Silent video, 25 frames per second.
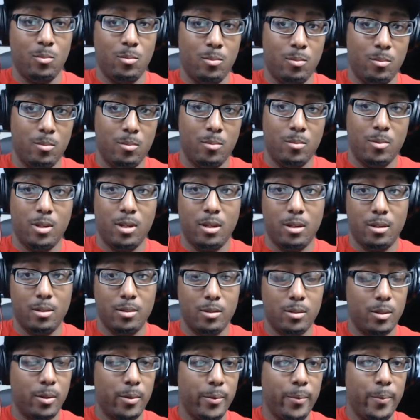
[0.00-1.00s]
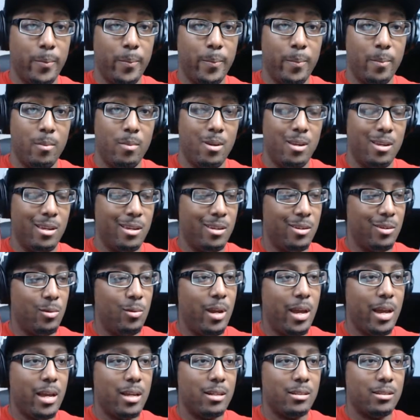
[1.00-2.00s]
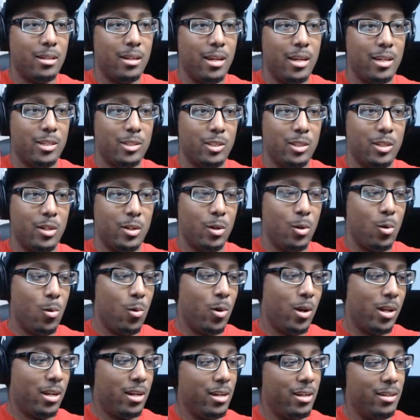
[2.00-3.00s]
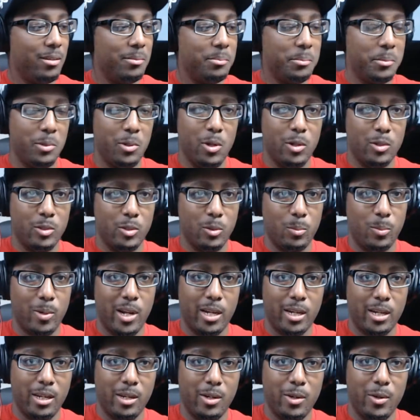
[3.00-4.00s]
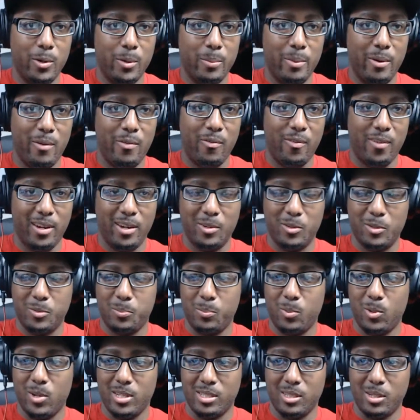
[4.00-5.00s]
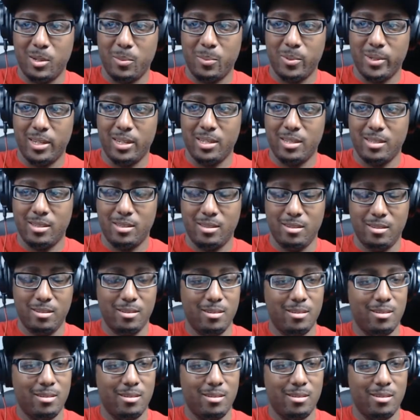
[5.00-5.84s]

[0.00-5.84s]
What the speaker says: yeah, so you guys can actually hear the quality, and you also probably can hear my fingers pressing up against this.